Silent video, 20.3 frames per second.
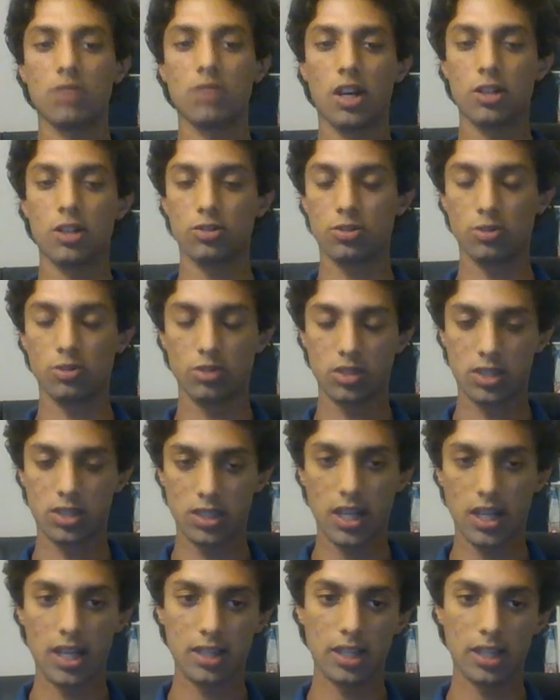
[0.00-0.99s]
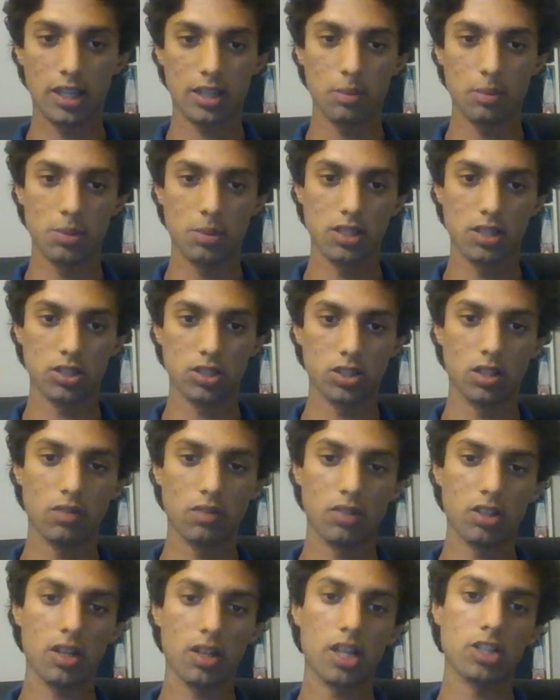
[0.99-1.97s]
ground truth state, like the position
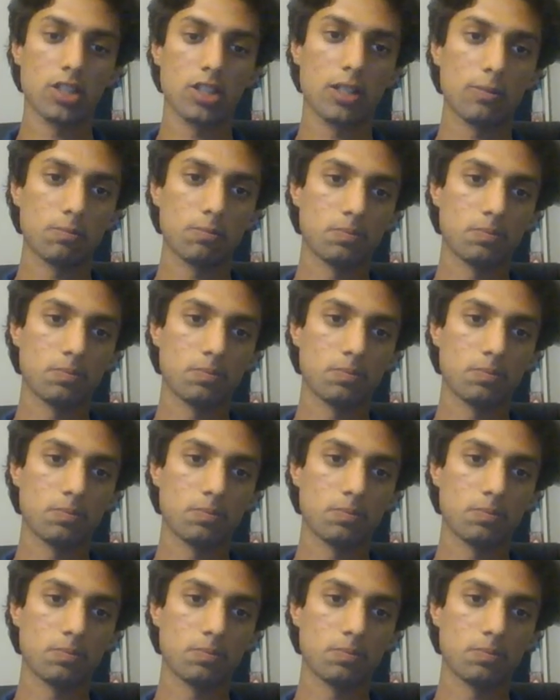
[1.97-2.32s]
of your agent.